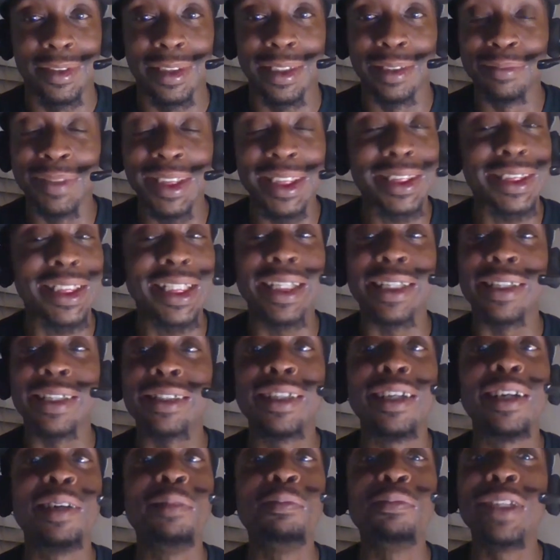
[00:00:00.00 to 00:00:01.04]
I'm just saying,
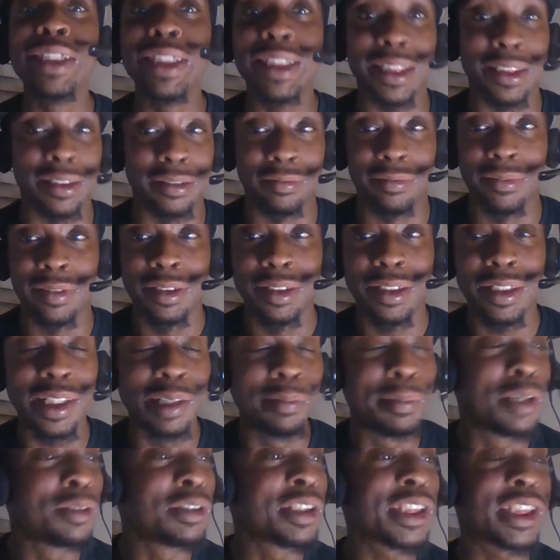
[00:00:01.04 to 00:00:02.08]
come with it.
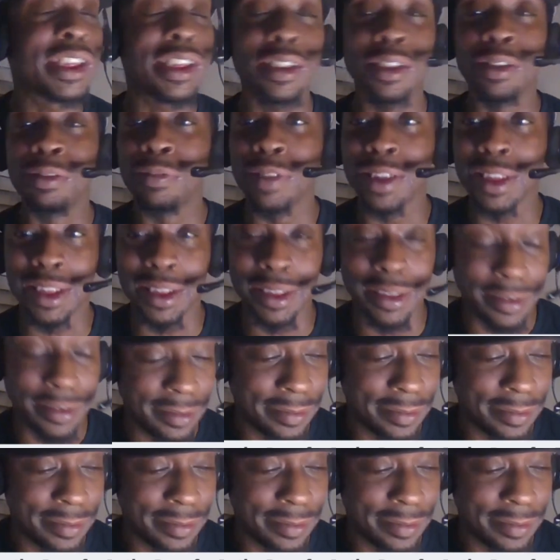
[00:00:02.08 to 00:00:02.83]
Come on the show with it.